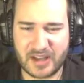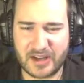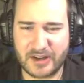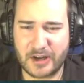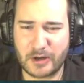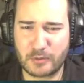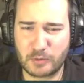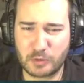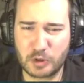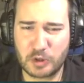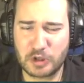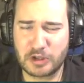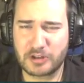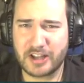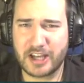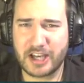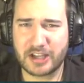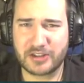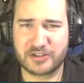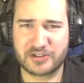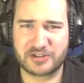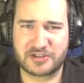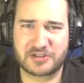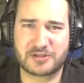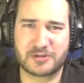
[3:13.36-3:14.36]
I really
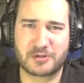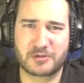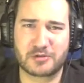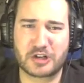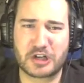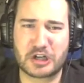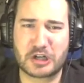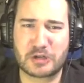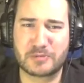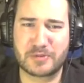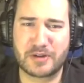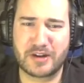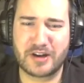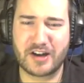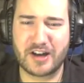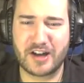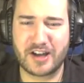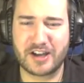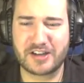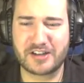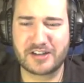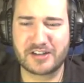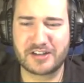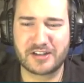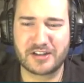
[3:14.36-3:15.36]
like the story
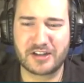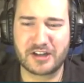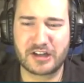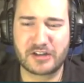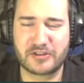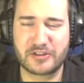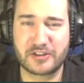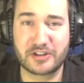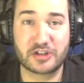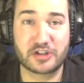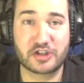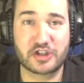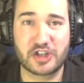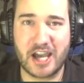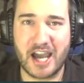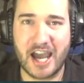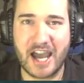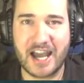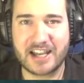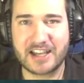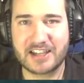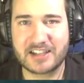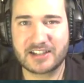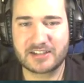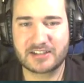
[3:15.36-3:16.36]
behind uh, the
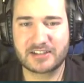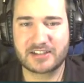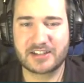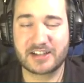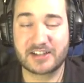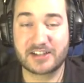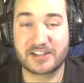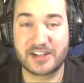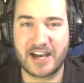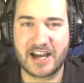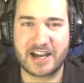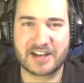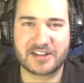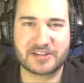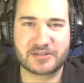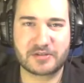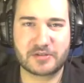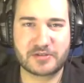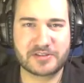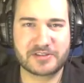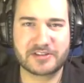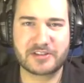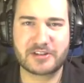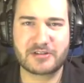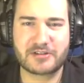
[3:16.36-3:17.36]
Jak and
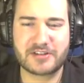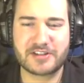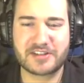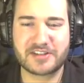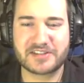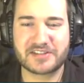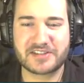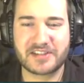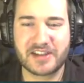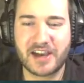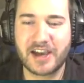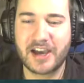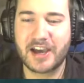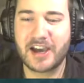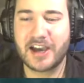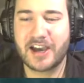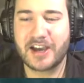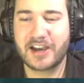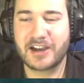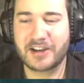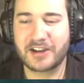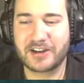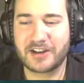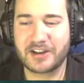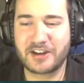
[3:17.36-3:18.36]
Daxter series.
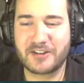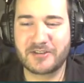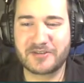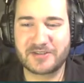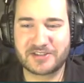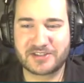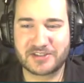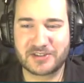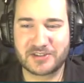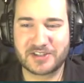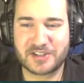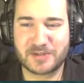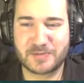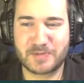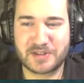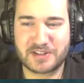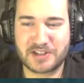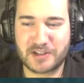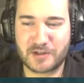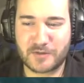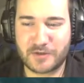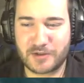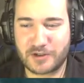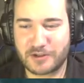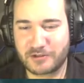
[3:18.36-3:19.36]
Uh, so
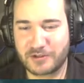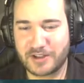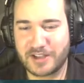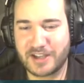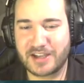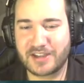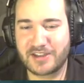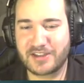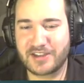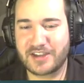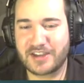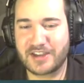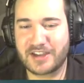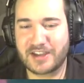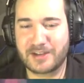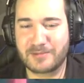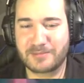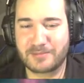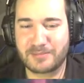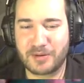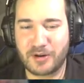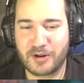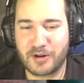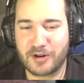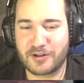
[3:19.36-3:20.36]
specifically the
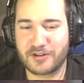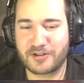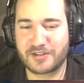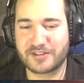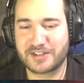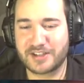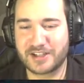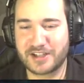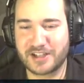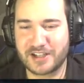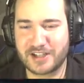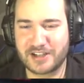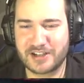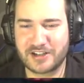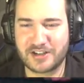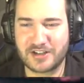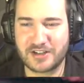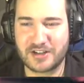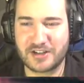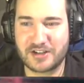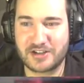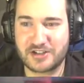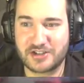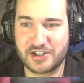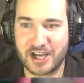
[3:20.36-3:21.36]
part in
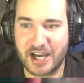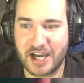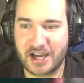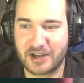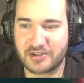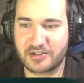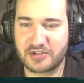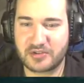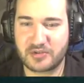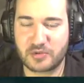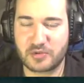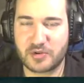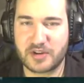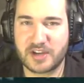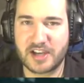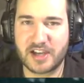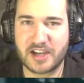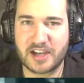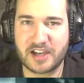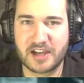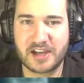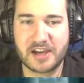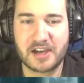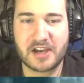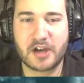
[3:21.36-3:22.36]
uh, Jak
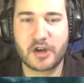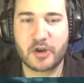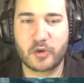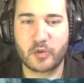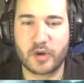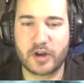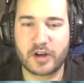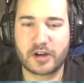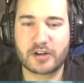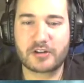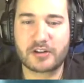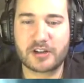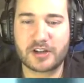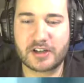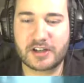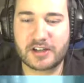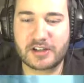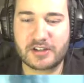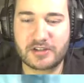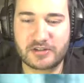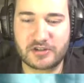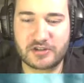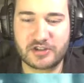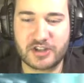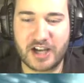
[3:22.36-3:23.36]
3 where uh,
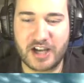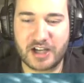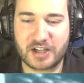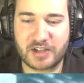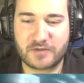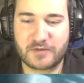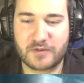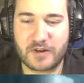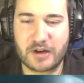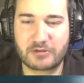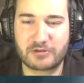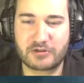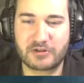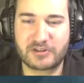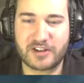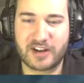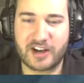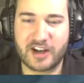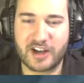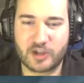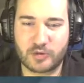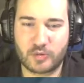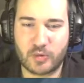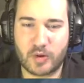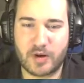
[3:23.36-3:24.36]
Jak's father
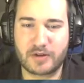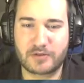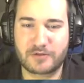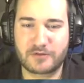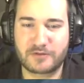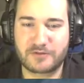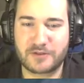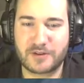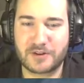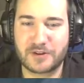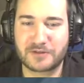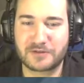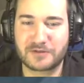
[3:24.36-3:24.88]
dies right in front